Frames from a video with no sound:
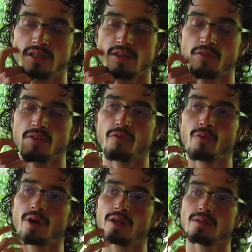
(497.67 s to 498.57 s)
The fifth
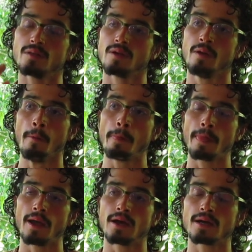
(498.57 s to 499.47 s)
one,
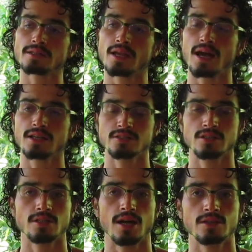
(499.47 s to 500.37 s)
the
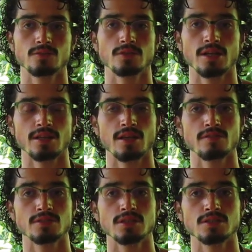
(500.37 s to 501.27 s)
asti dhatu, that
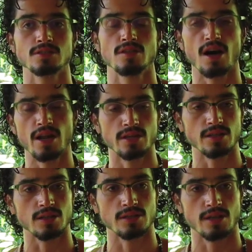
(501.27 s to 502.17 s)
gives us
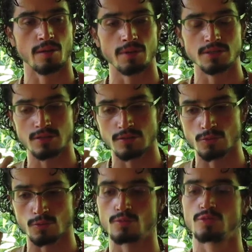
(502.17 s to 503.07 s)
dharana, the capacity
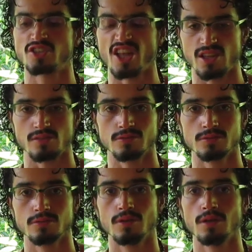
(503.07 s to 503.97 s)
to stand
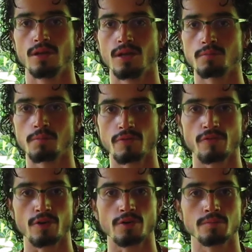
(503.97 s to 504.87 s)
and be
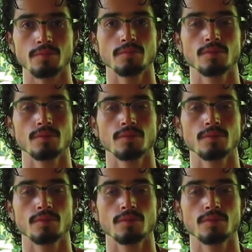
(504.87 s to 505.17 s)
firm,